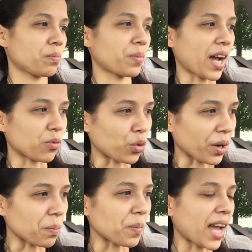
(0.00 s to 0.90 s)
But
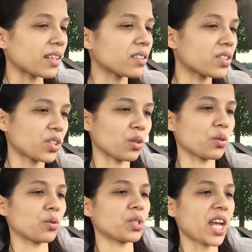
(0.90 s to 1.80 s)
we're meant
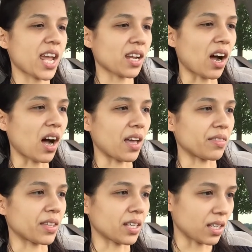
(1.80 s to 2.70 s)
to take on
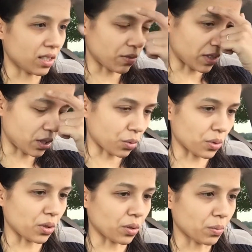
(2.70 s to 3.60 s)
the
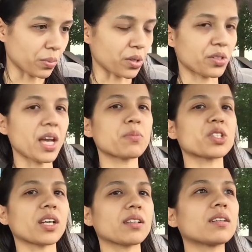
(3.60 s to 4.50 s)
individual
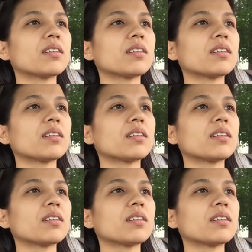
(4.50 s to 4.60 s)
perception.